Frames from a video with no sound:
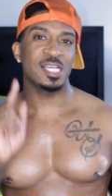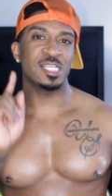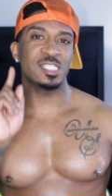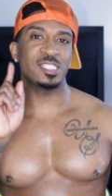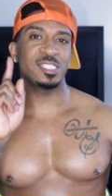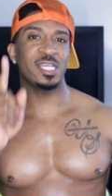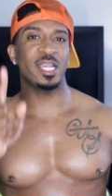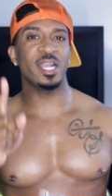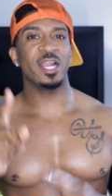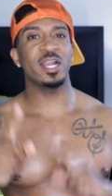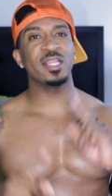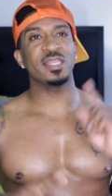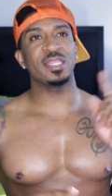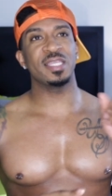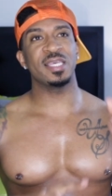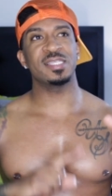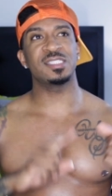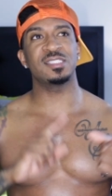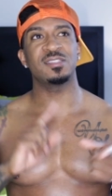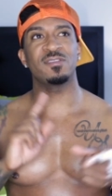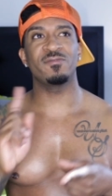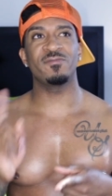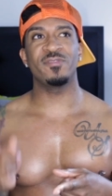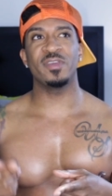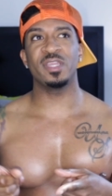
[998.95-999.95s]
share
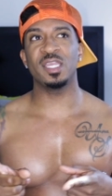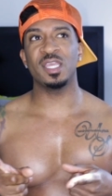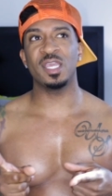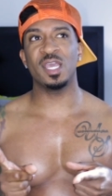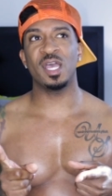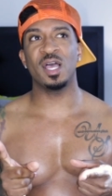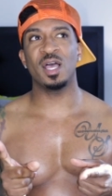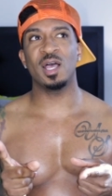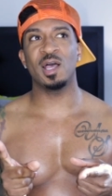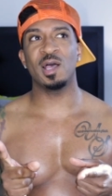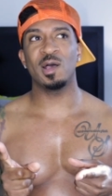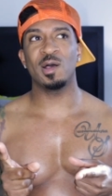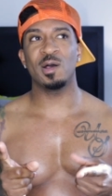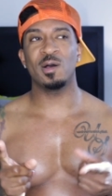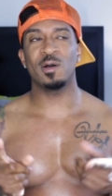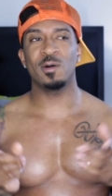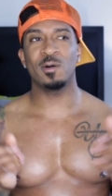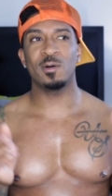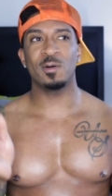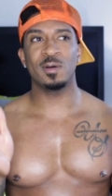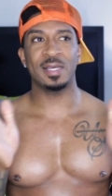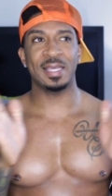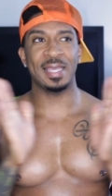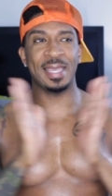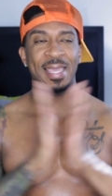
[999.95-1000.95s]
this
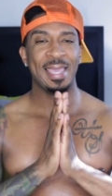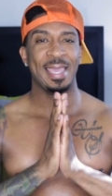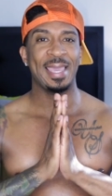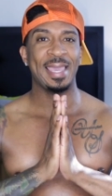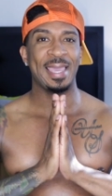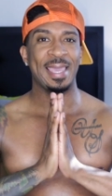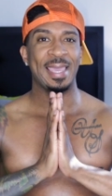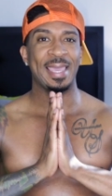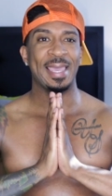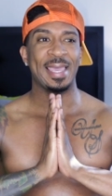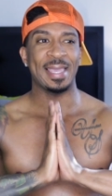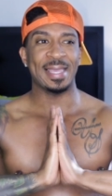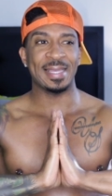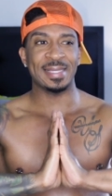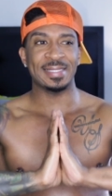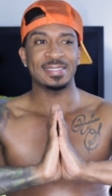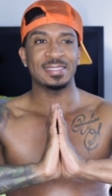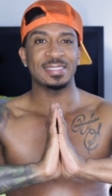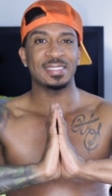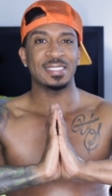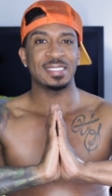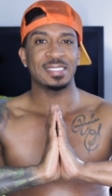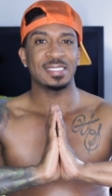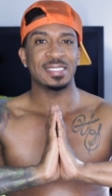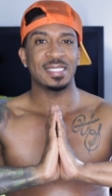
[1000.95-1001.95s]
video,
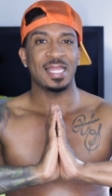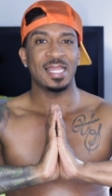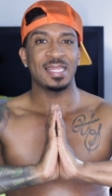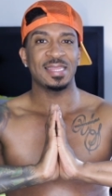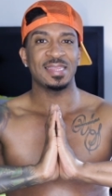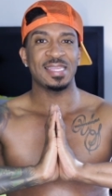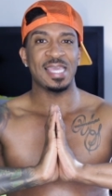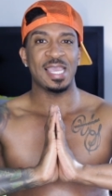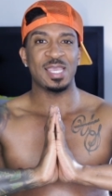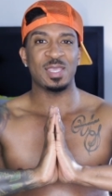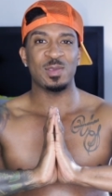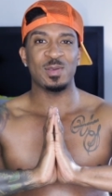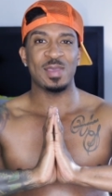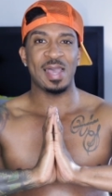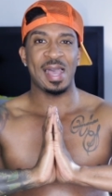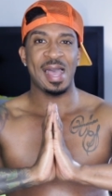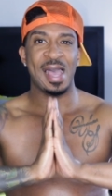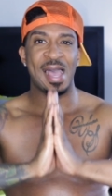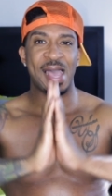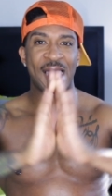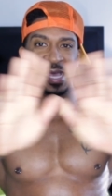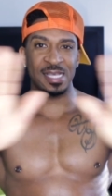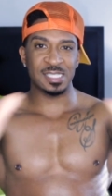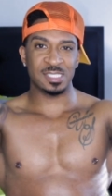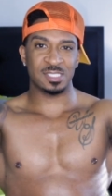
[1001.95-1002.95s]
and thank you
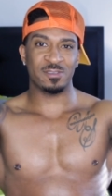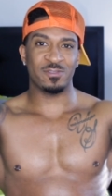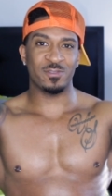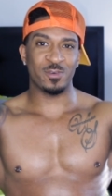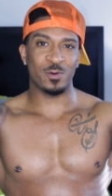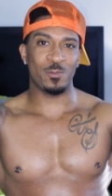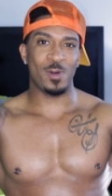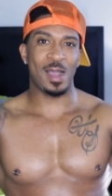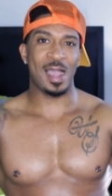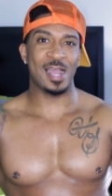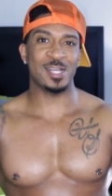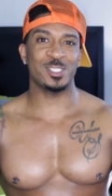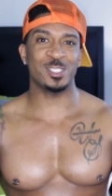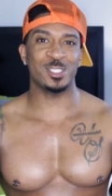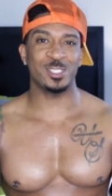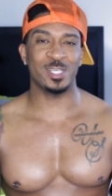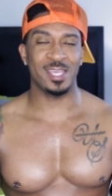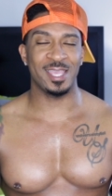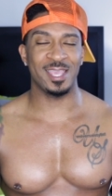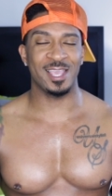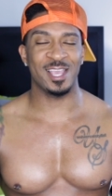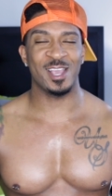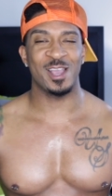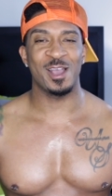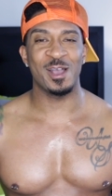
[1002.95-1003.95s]
guys for
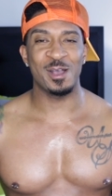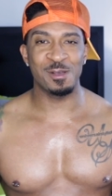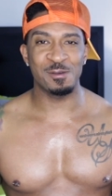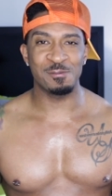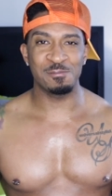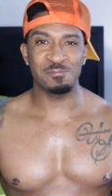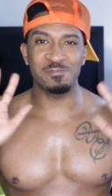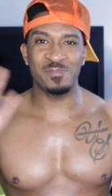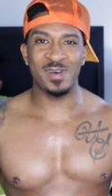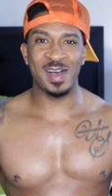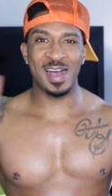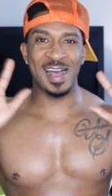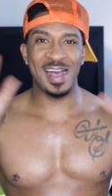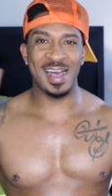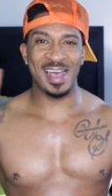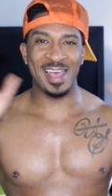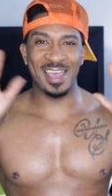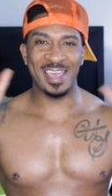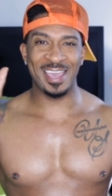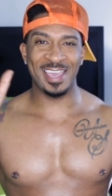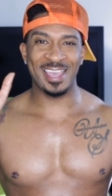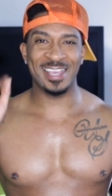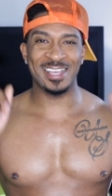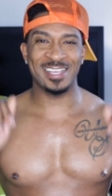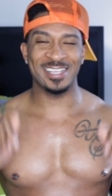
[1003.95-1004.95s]
watching.
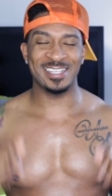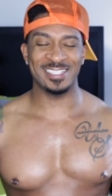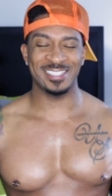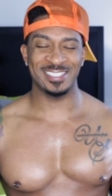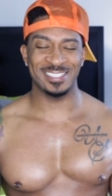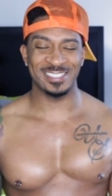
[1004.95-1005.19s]
Bye.